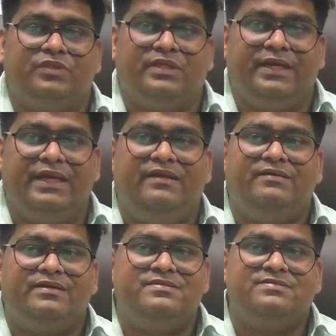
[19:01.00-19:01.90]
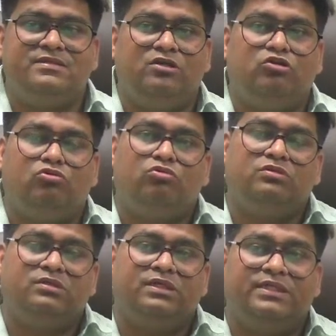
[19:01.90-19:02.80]
the intrinsic
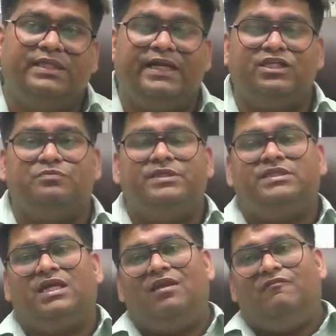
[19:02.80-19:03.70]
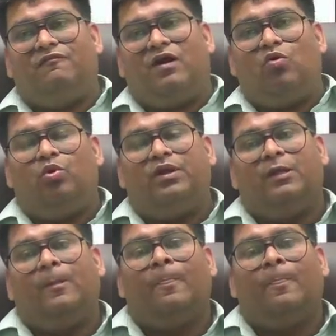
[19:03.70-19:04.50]
growth that is basically found